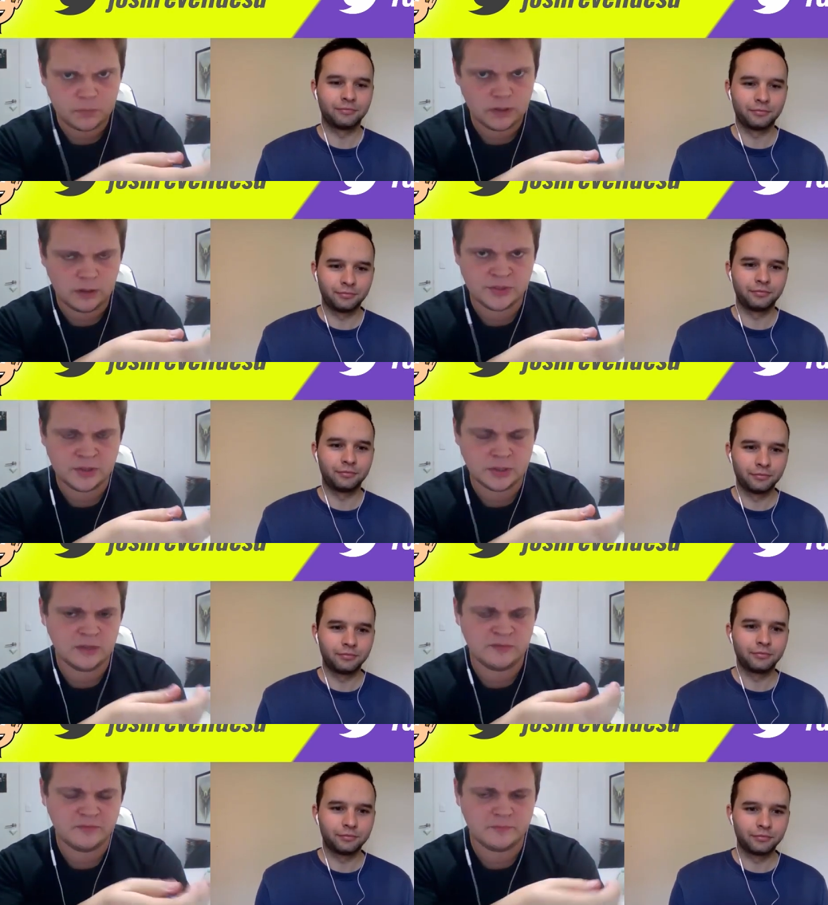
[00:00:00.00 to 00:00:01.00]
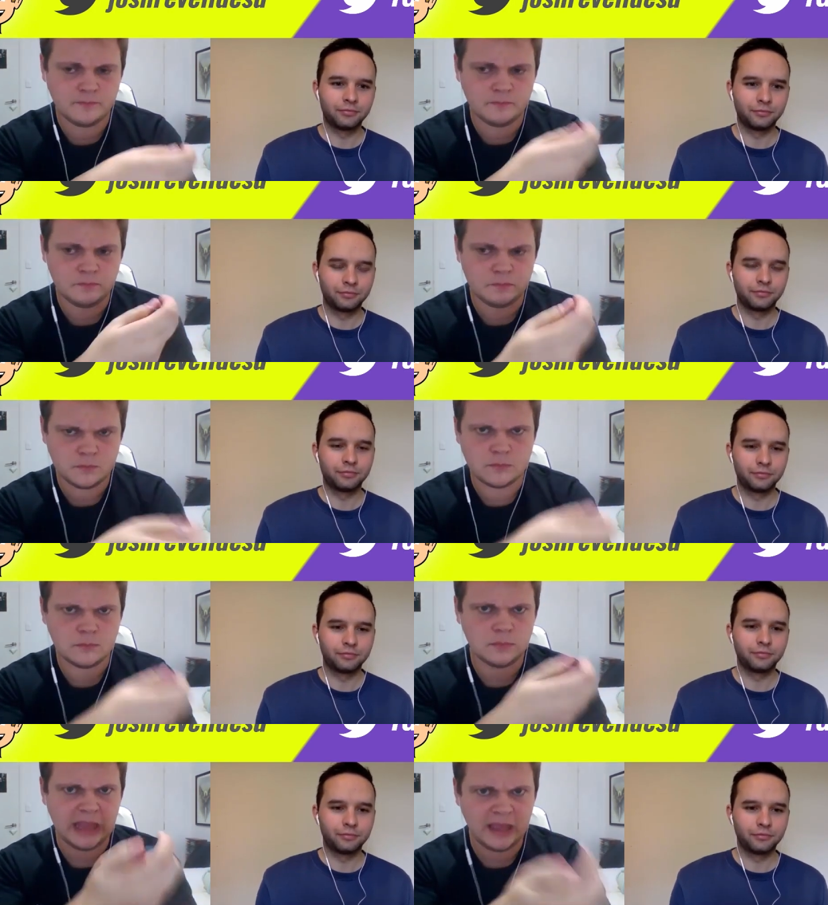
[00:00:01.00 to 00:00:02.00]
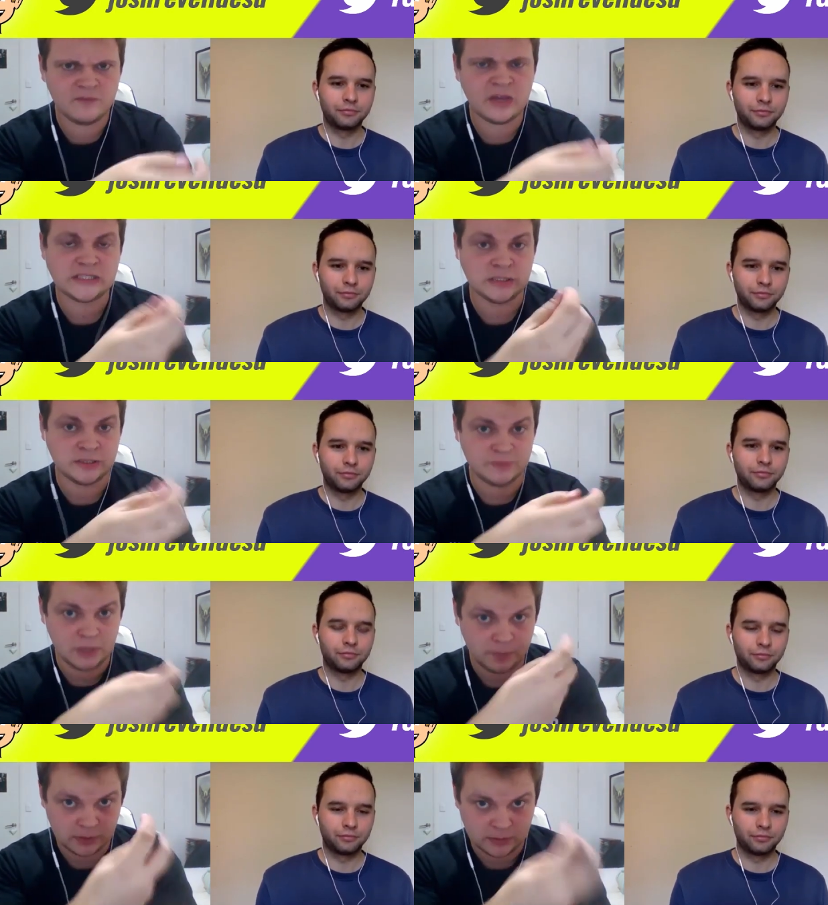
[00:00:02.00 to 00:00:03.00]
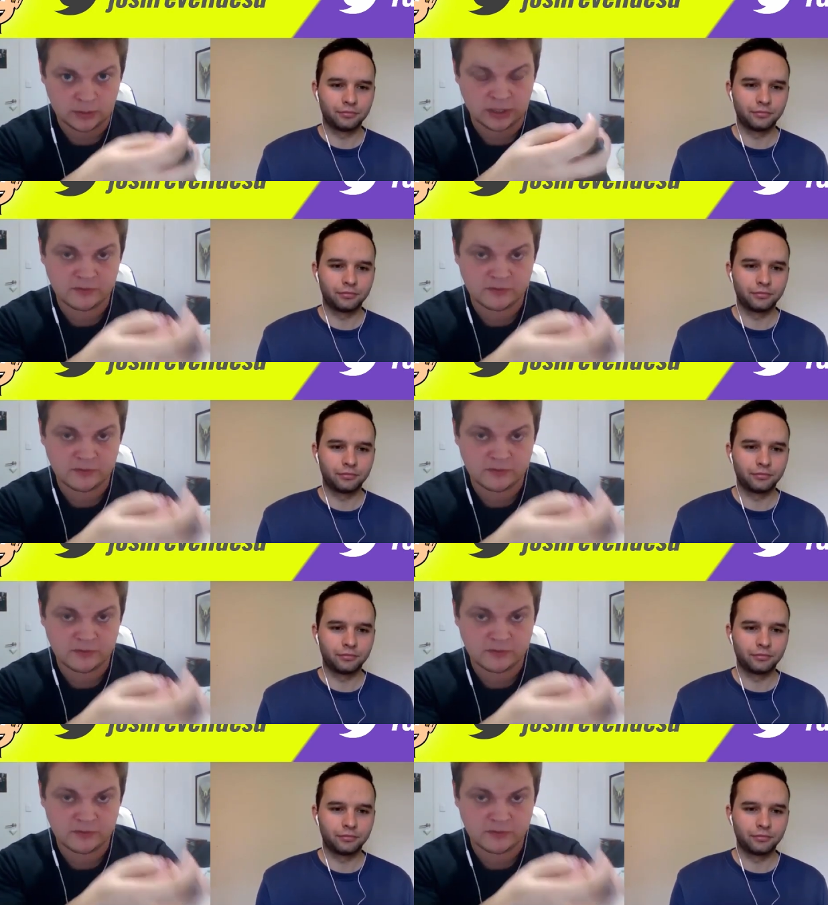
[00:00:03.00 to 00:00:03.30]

Speaker 1: I think if if Aston develop a good enough